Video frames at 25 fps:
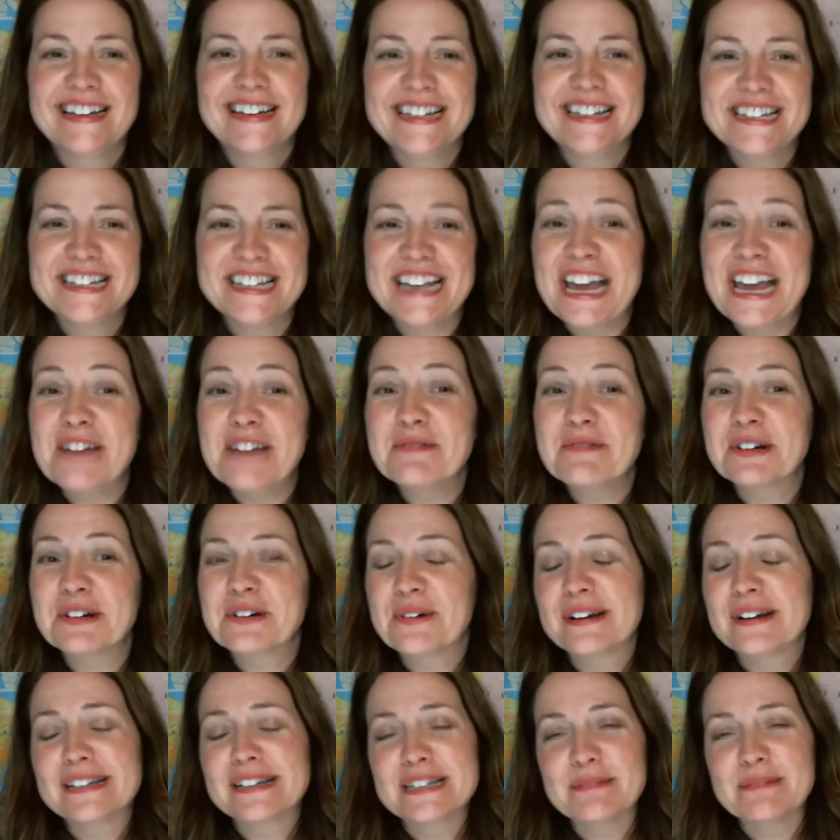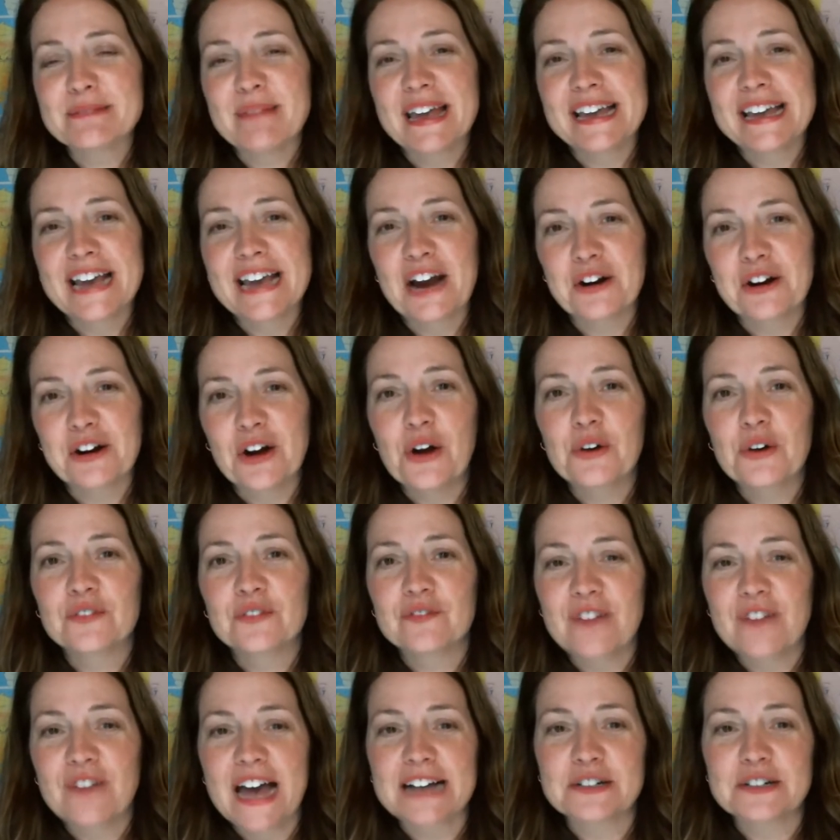Today we're going to make our
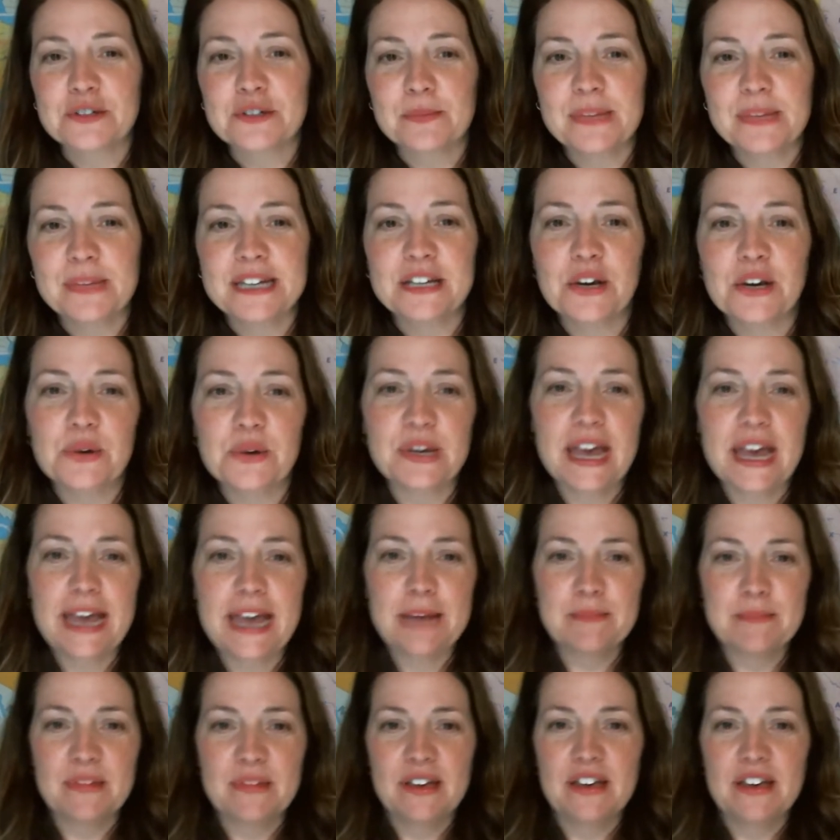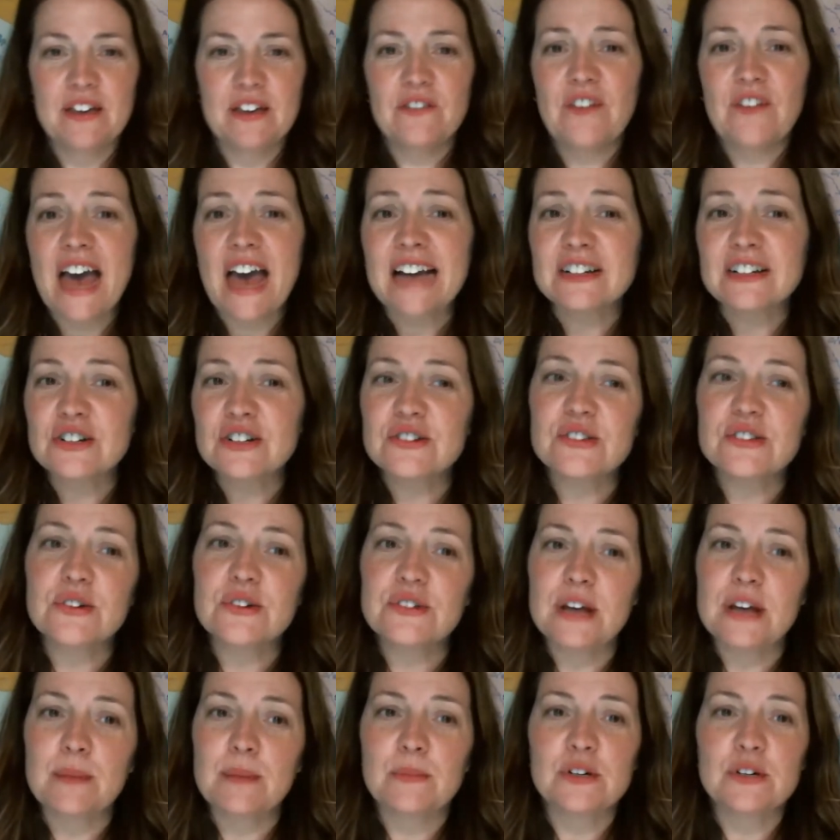own factor bingo game. Factors are
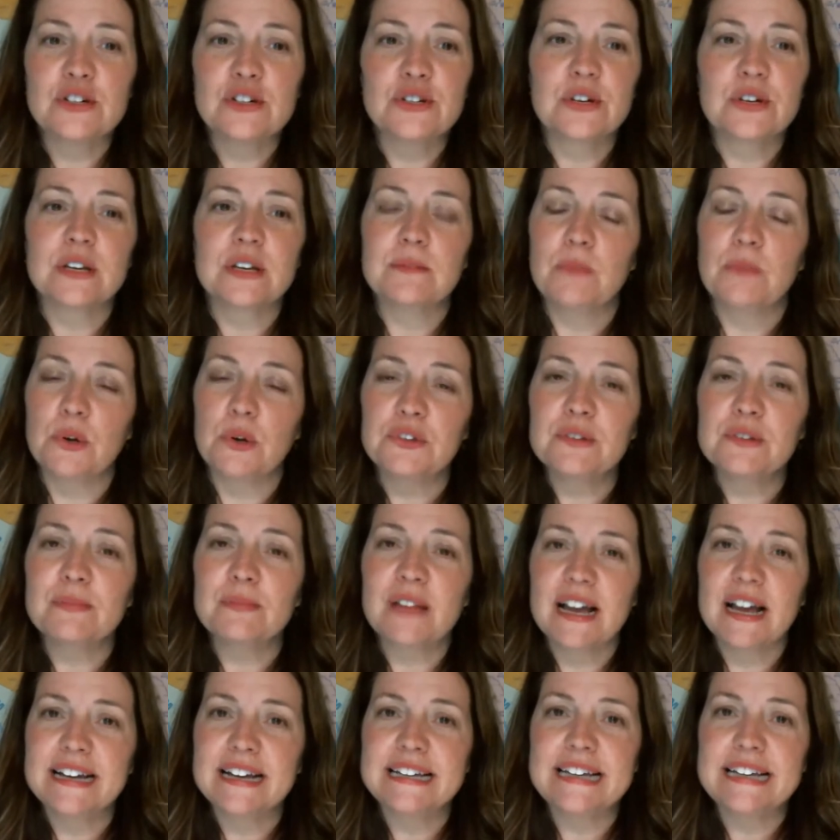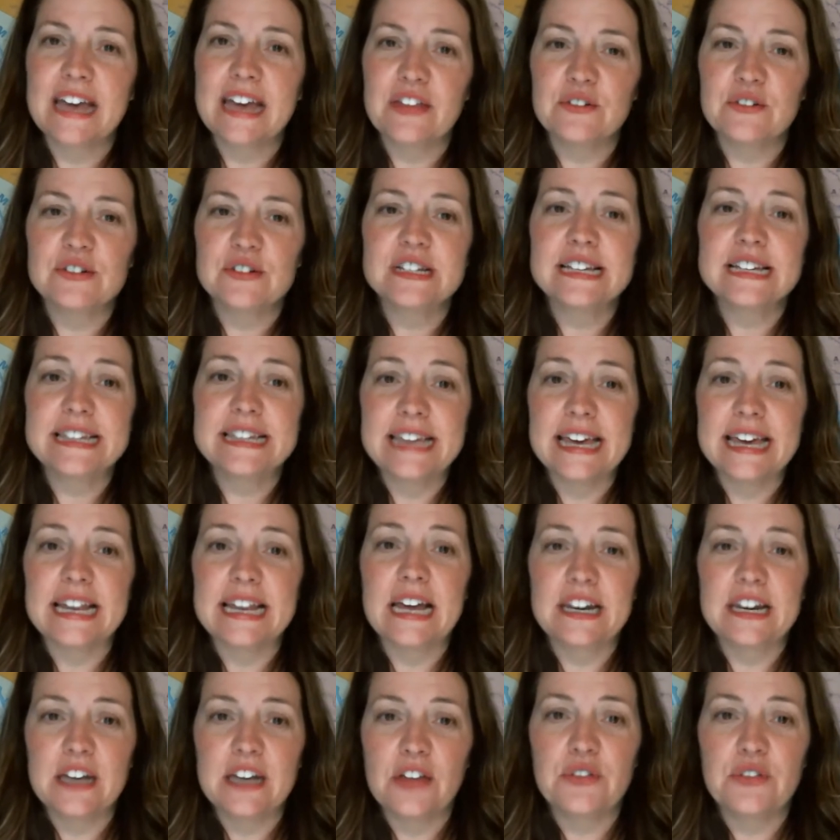numbers you can multiply together to get
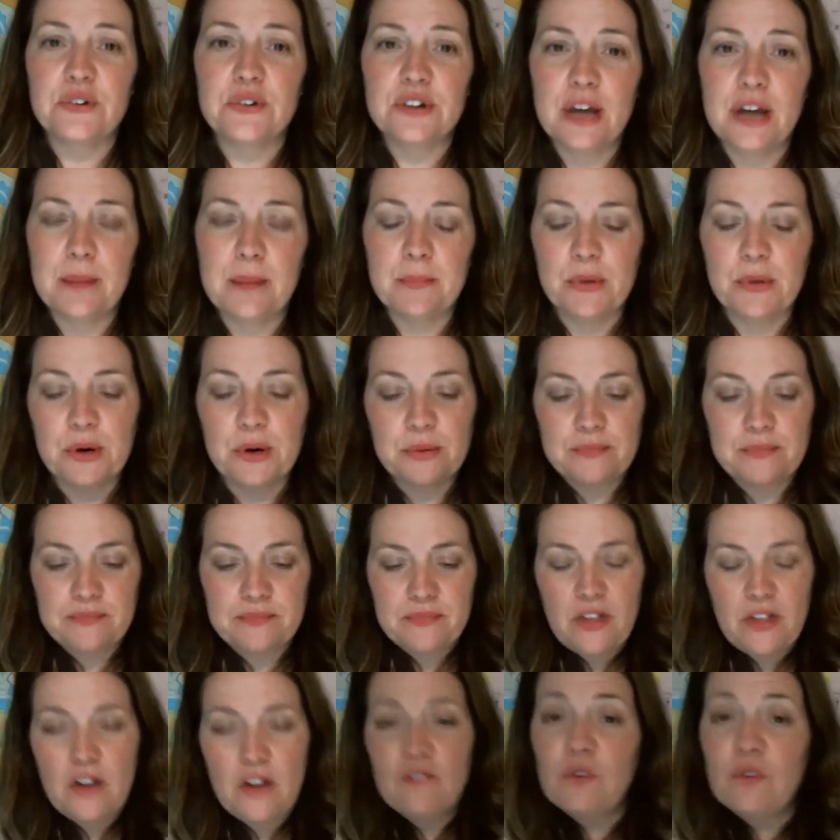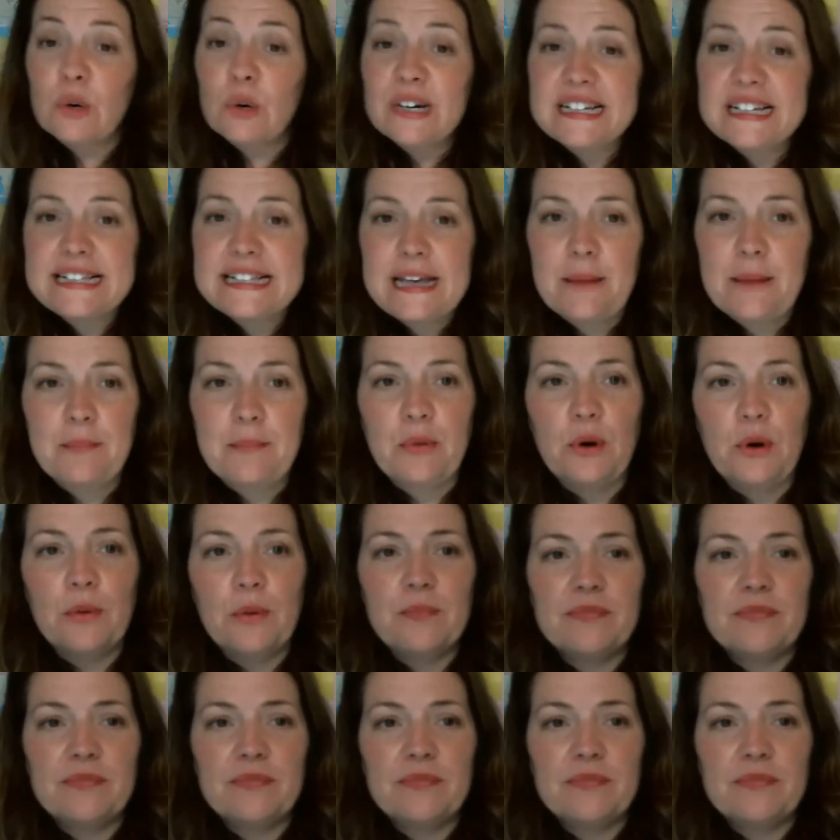another number. For example,